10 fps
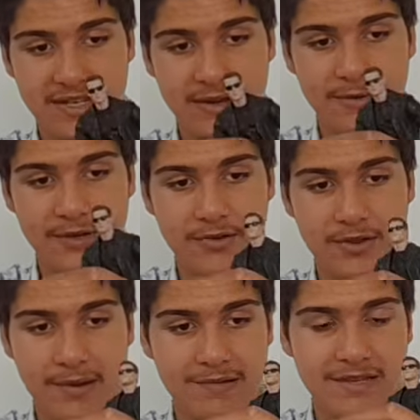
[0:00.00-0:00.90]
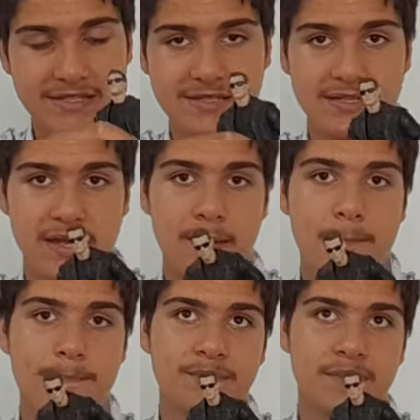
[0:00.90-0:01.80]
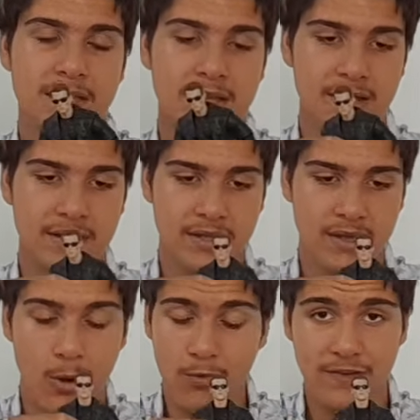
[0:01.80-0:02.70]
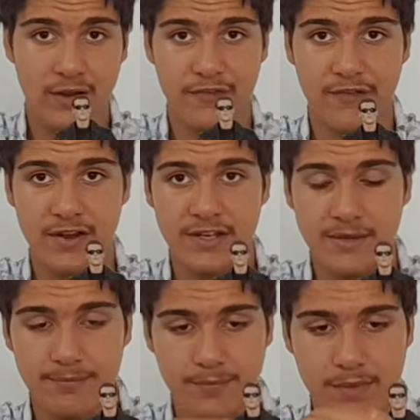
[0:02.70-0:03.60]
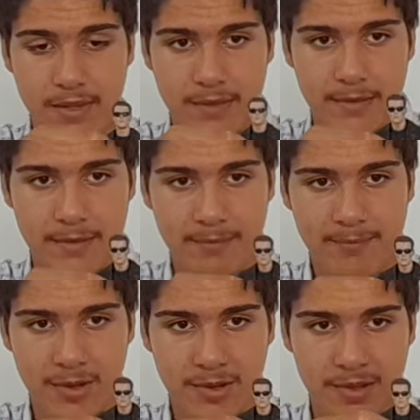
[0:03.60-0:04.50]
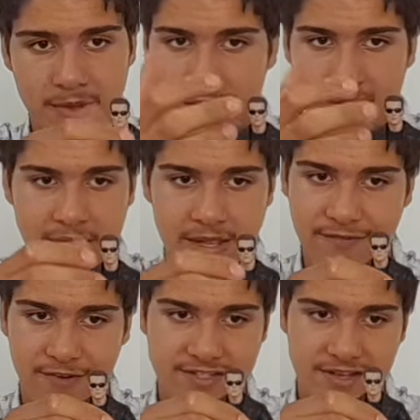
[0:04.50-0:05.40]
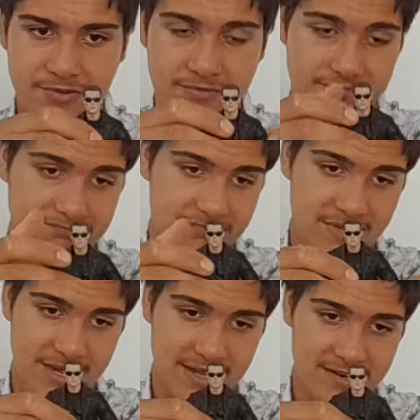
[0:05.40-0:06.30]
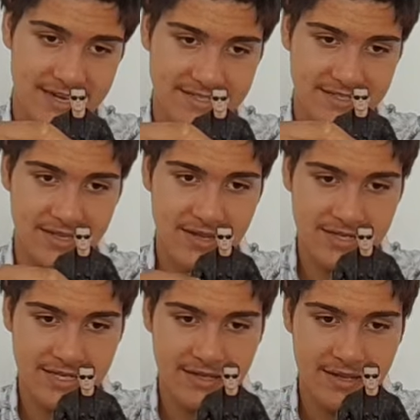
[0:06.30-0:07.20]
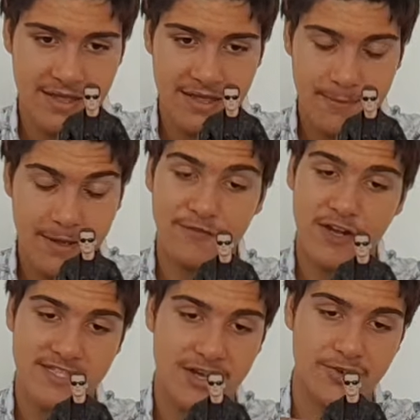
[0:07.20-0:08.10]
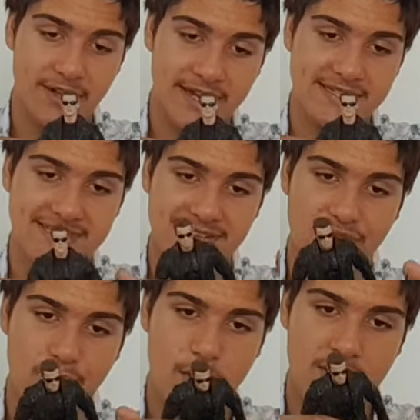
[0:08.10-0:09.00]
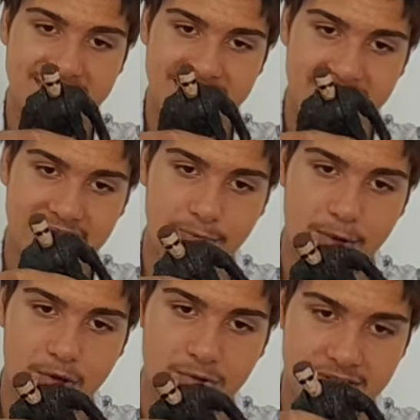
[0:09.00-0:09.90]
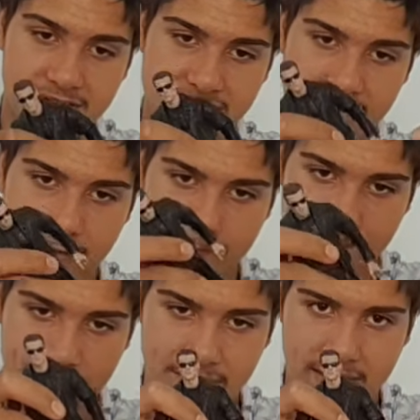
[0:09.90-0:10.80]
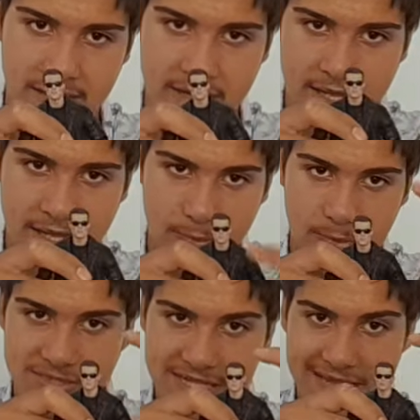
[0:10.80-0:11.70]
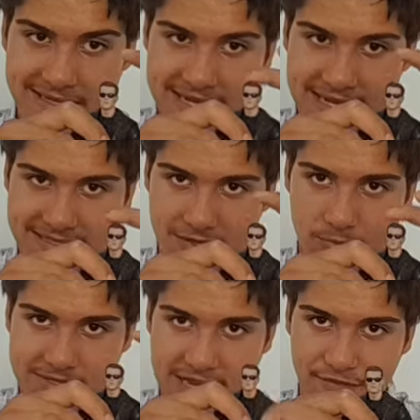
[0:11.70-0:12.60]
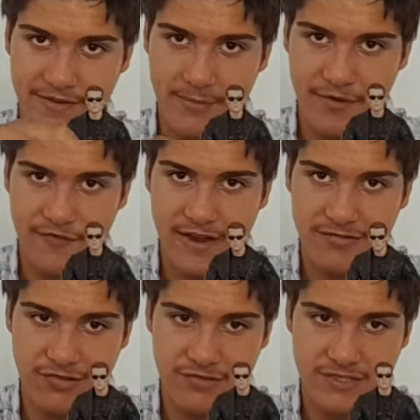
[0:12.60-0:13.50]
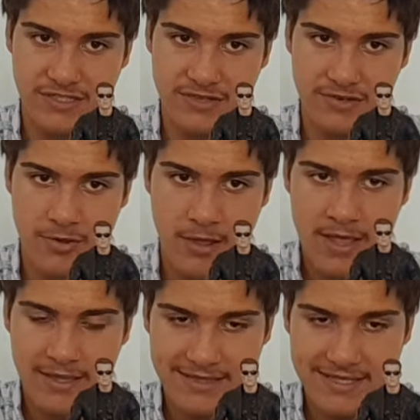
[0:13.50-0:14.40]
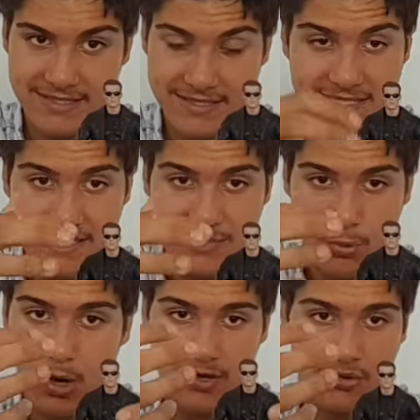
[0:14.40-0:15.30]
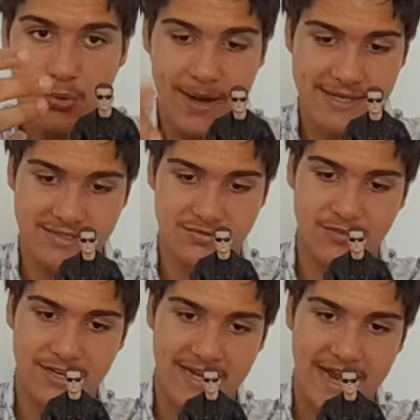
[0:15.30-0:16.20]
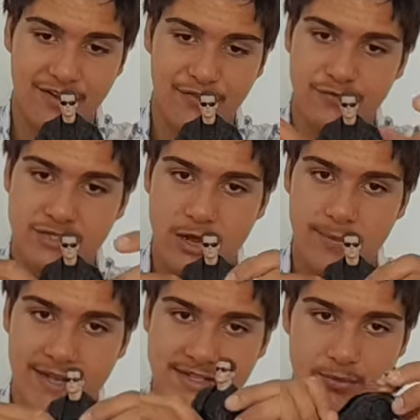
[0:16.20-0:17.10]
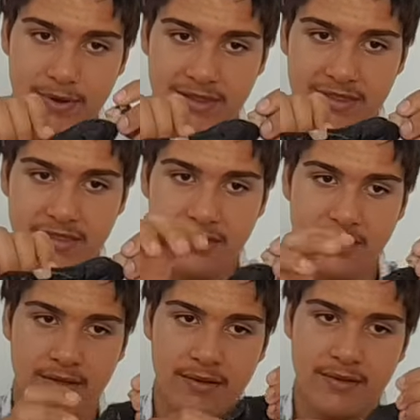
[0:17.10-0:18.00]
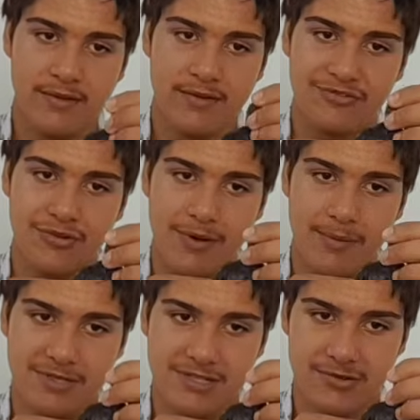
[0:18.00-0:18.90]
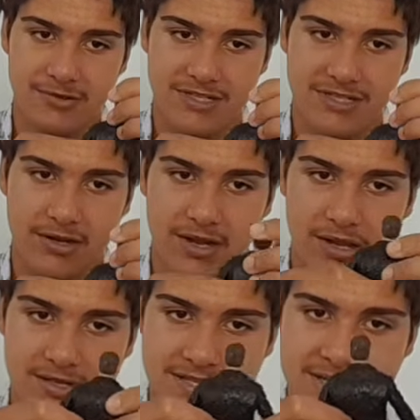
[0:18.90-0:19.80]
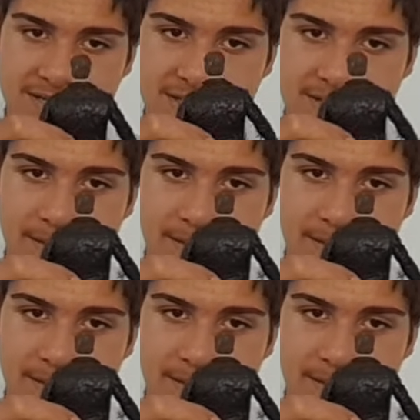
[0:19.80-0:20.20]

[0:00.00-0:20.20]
Genuinely don't know where it is. Hopefully I find it, but if I don't, yeah, I guess I'm lucky. But if I don't, I guess it's not the worst thing in the world, because I will say this head sculpt's definitely my favourite of the two. This is what I'd always really have Terminator with from number 2. The sunglasses,